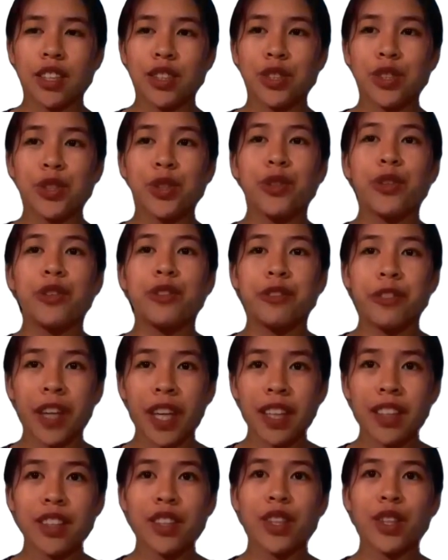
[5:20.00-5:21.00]
to
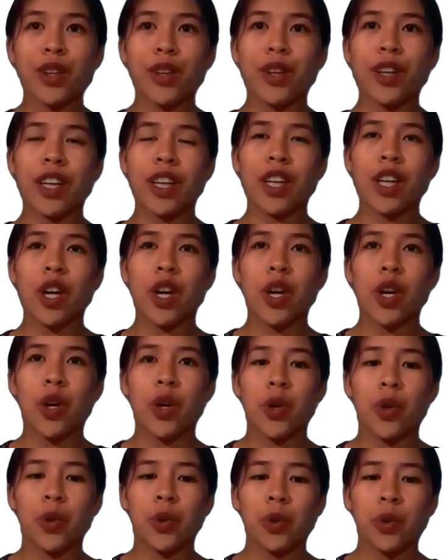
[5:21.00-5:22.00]
figure
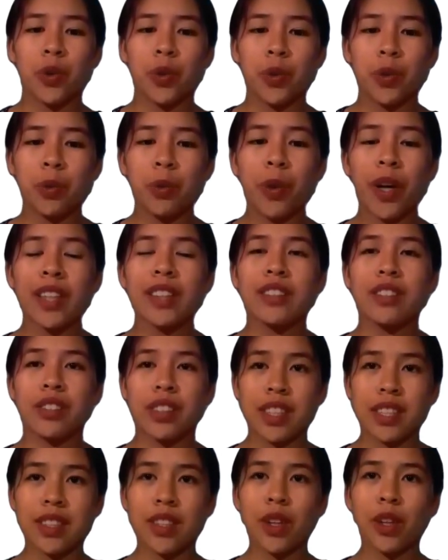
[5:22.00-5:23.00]
what
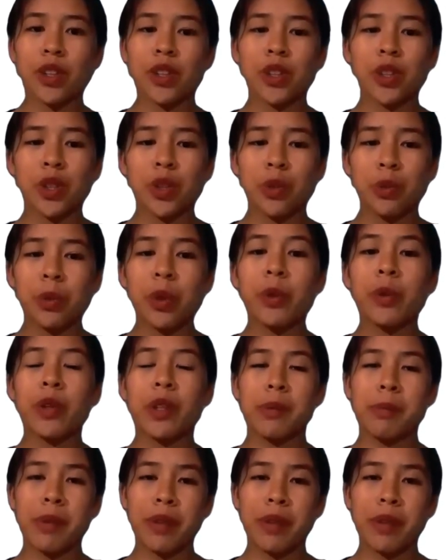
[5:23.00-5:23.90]
result we will